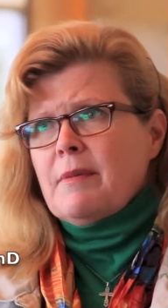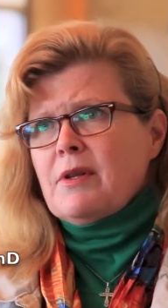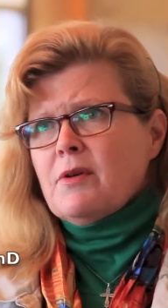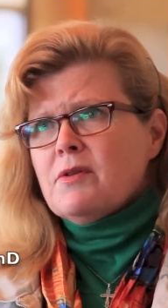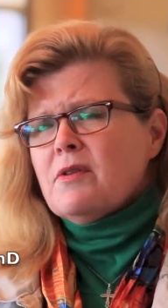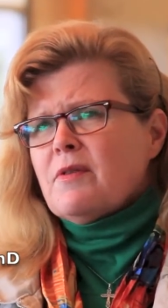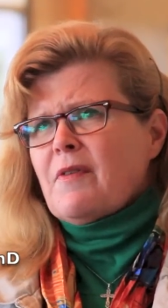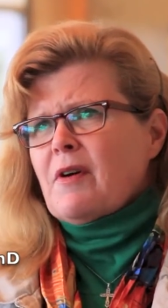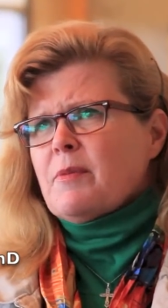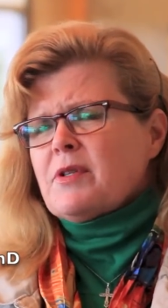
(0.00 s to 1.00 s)
I mean, those are the
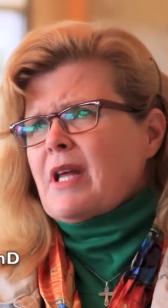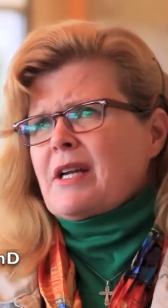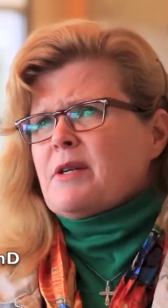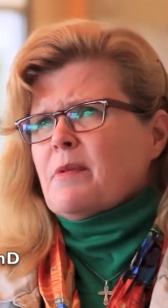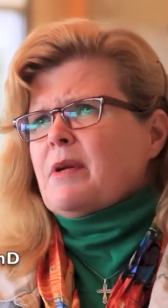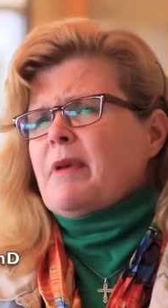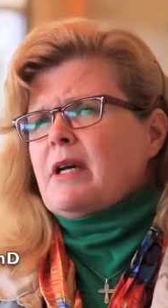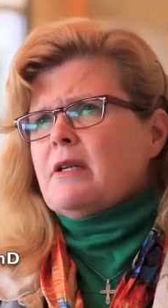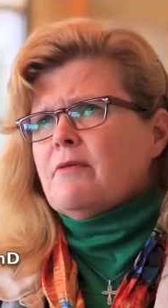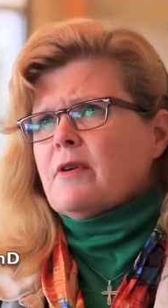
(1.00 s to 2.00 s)
variables that actually really
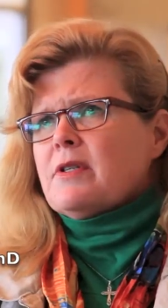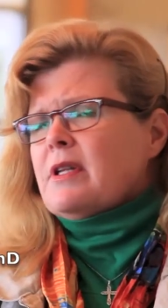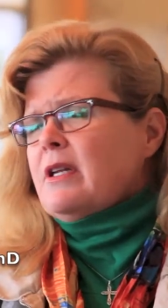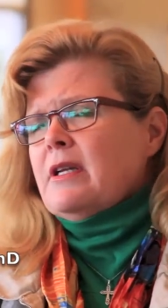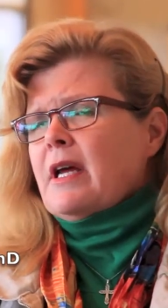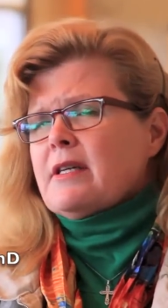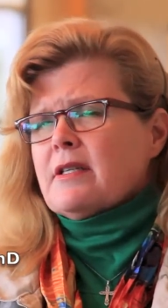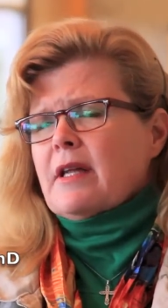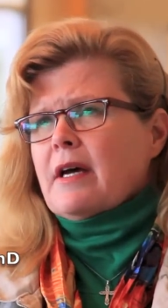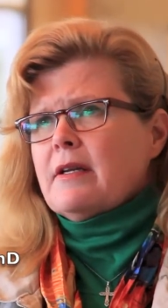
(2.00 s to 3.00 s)
make a difference, and they didn't
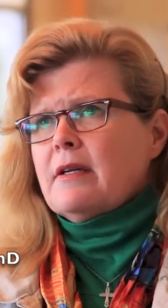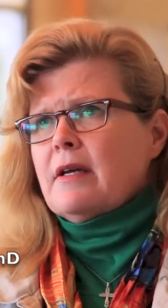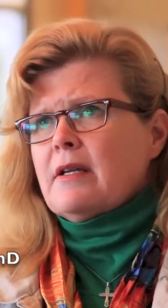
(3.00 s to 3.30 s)
ask that.